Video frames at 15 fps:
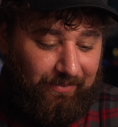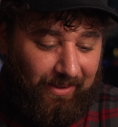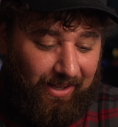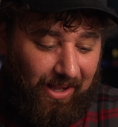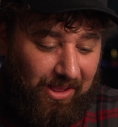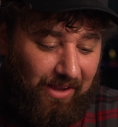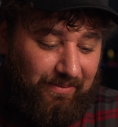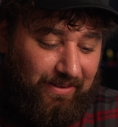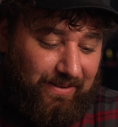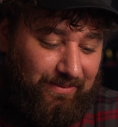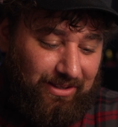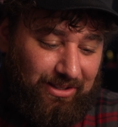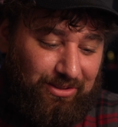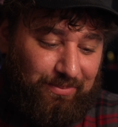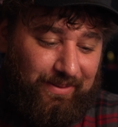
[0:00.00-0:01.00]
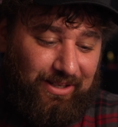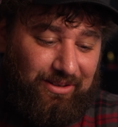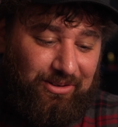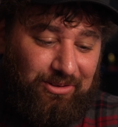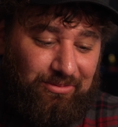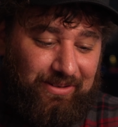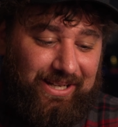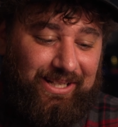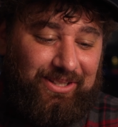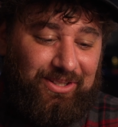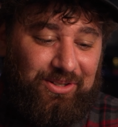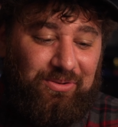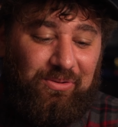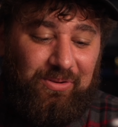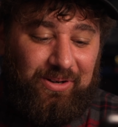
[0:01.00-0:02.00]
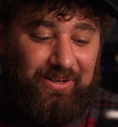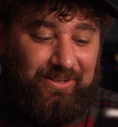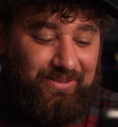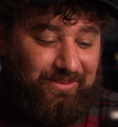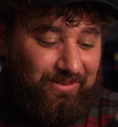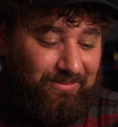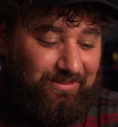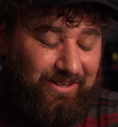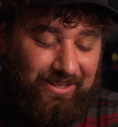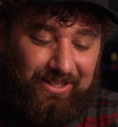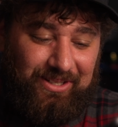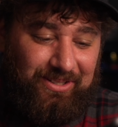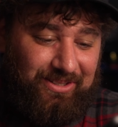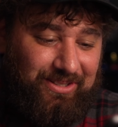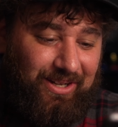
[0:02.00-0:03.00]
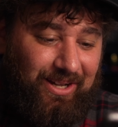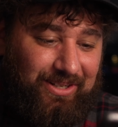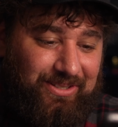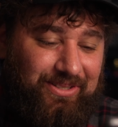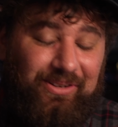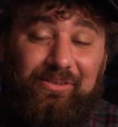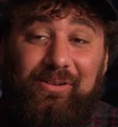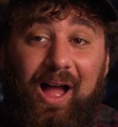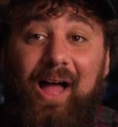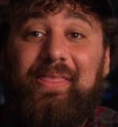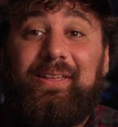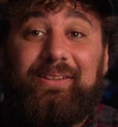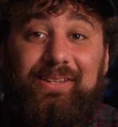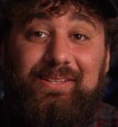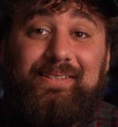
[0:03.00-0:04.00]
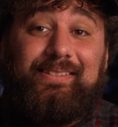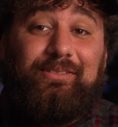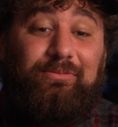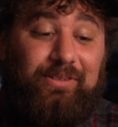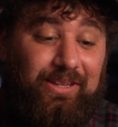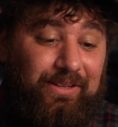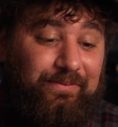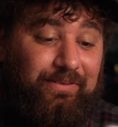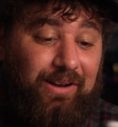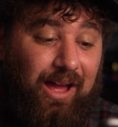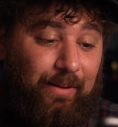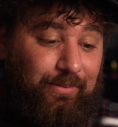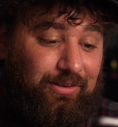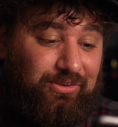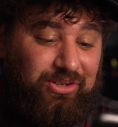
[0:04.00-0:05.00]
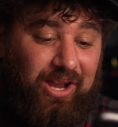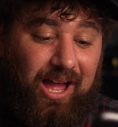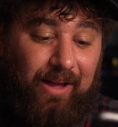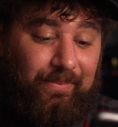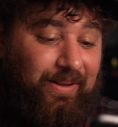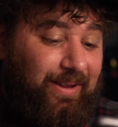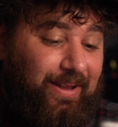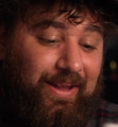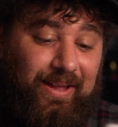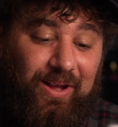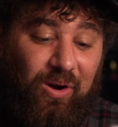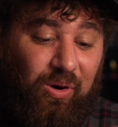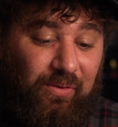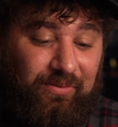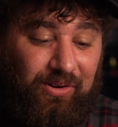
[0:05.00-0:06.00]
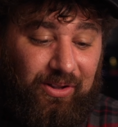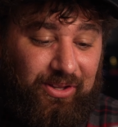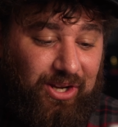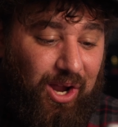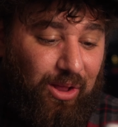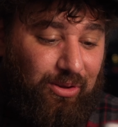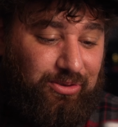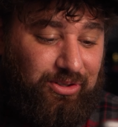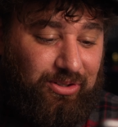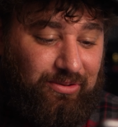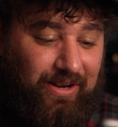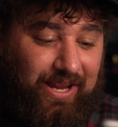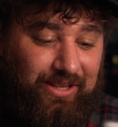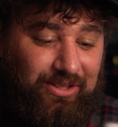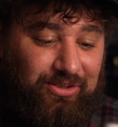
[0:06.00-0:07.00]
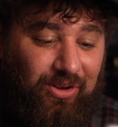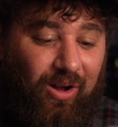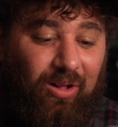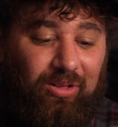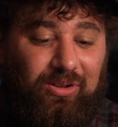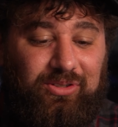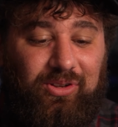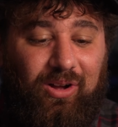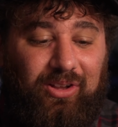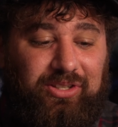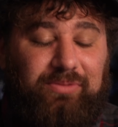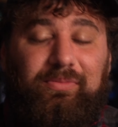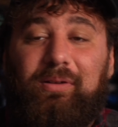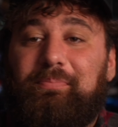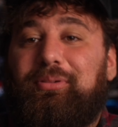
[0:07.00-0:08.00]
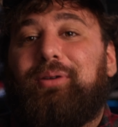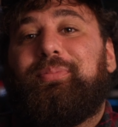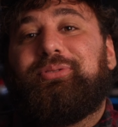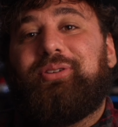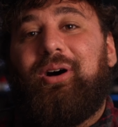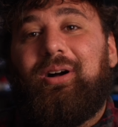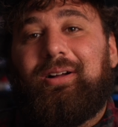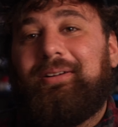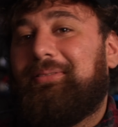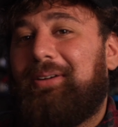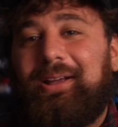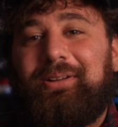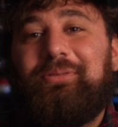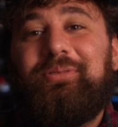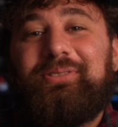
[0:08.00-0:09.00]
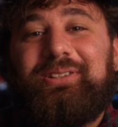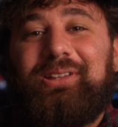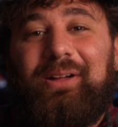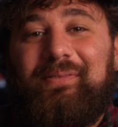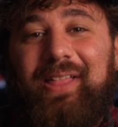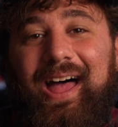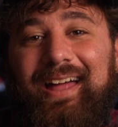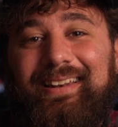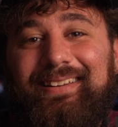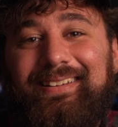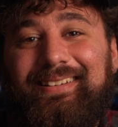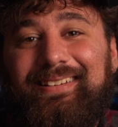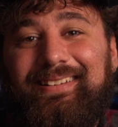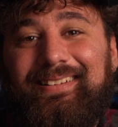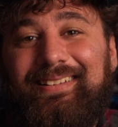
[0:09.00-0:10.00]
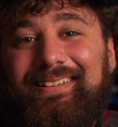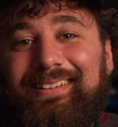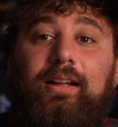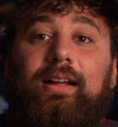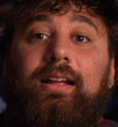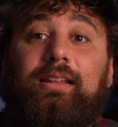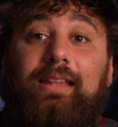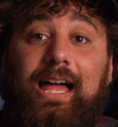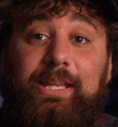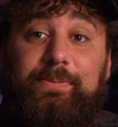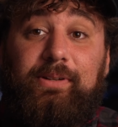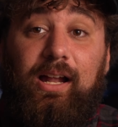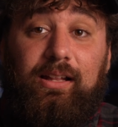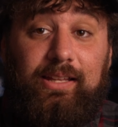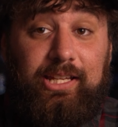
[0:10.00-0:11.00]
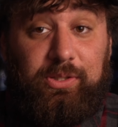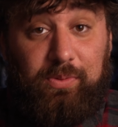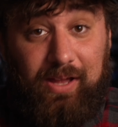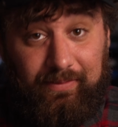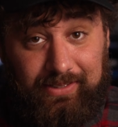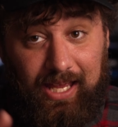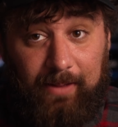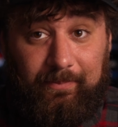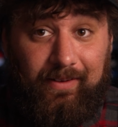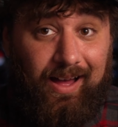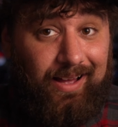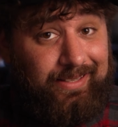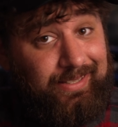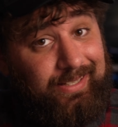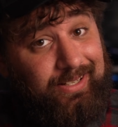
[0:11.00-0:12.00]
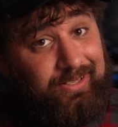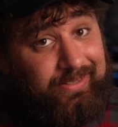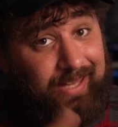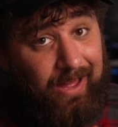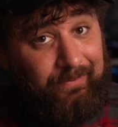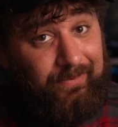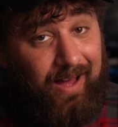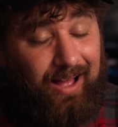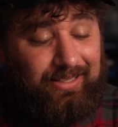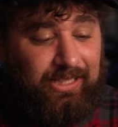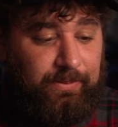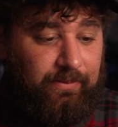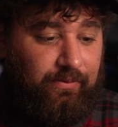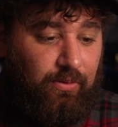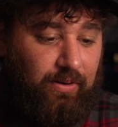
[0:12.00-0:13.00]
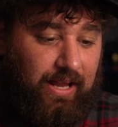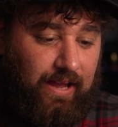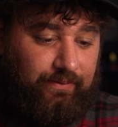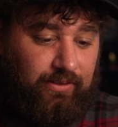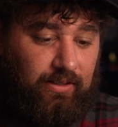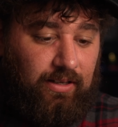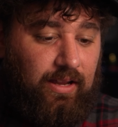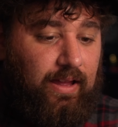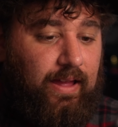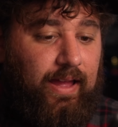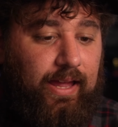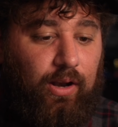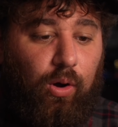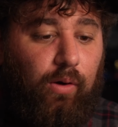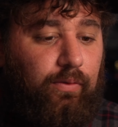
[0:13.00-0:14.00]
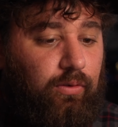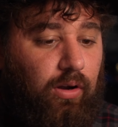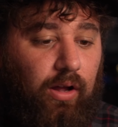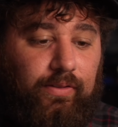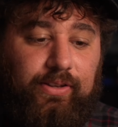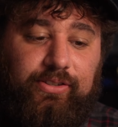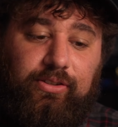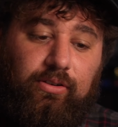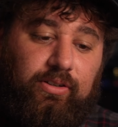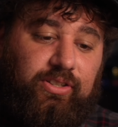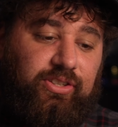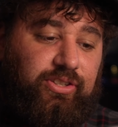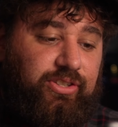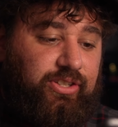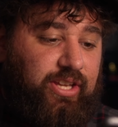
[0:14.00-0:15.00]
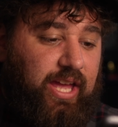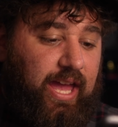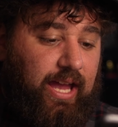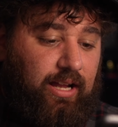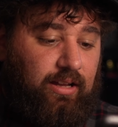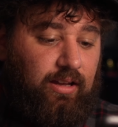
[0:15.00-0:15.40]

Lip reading: I love even the little bit of green in the corner, so really good touch. So I think this is a really phenomenal job. Overall, the colors look great. The dog looks awesome. Purple dog, right? Who doesn't love that? Last but not least, we have Tom Fox. Here's Tom Fox's before and after. And overall, this looks sick.